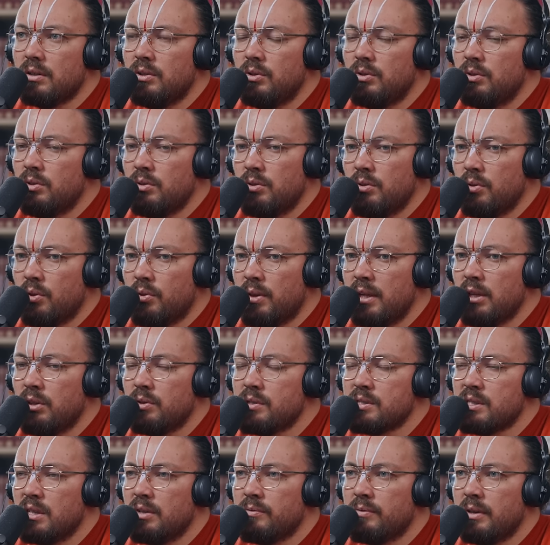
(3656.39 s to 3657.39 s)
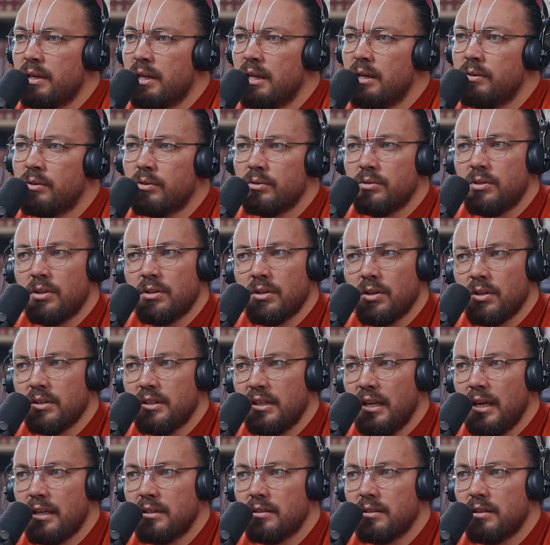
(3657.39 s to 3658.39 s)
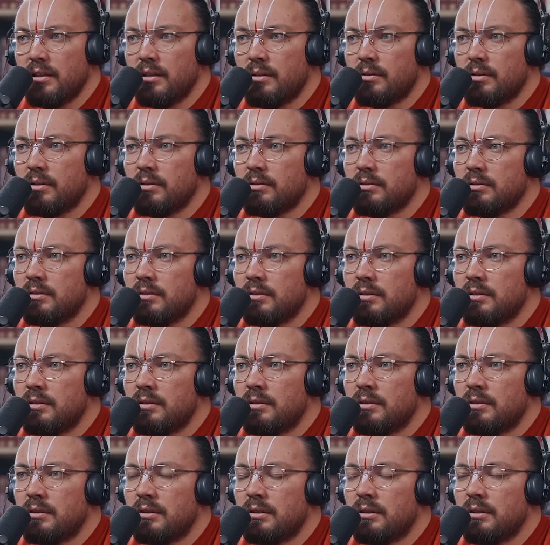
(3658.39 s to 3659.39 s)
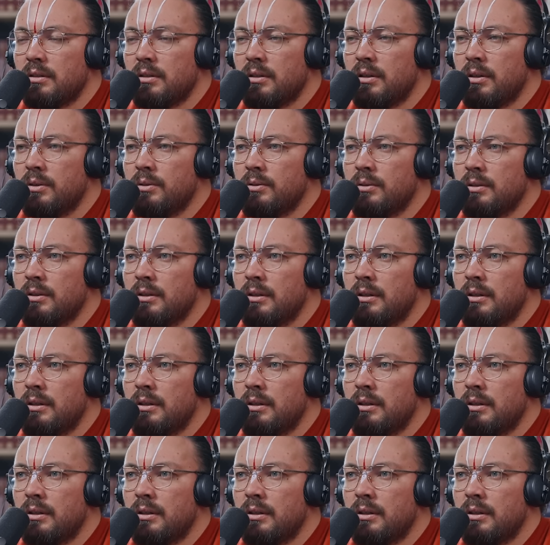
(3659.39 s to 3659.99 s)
You, you think yourself a hero. You're not yet a hero. You know.